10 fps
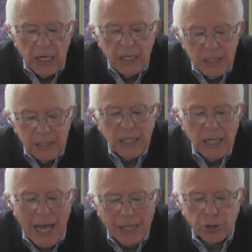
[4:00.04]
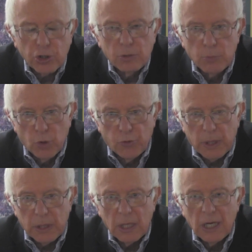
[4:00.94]
an international
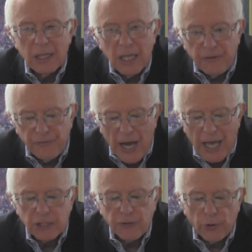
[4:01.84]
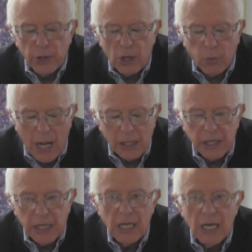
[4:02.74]
movement that fights for
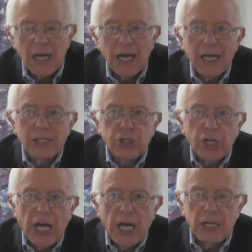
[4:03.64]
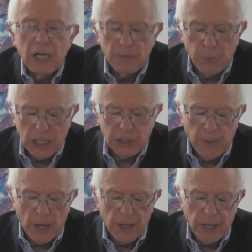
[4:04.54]
equality and shared
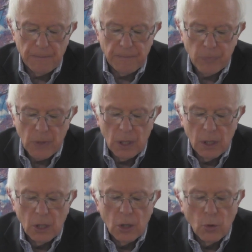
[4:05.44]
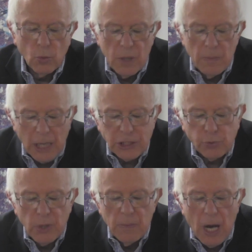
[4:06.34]
prosperity. We must
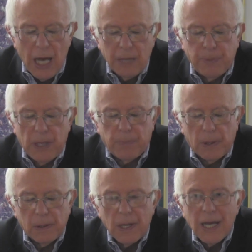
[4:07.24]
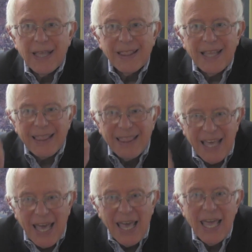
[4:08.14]
remind people that
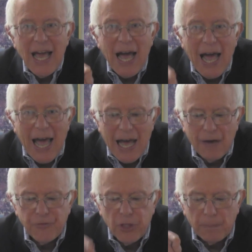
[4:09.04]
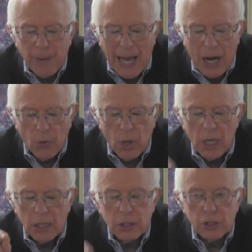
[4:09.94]
they have the power
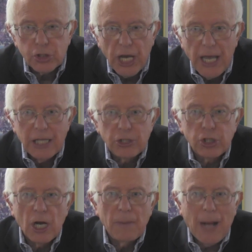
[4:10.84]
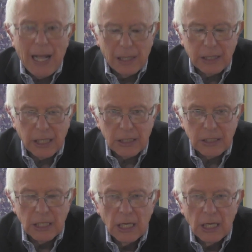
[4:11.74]
to change politics,